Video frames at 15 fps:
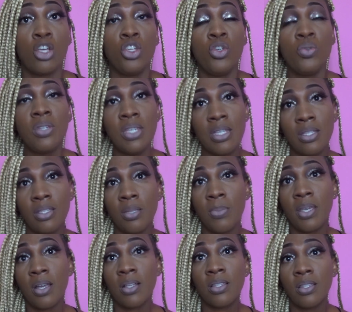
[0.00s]
You need to
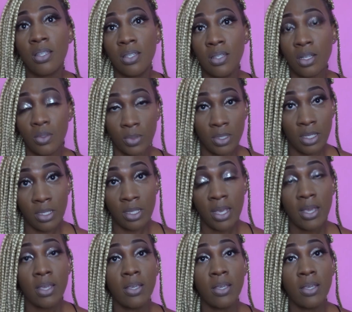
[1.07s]
be consistent with it.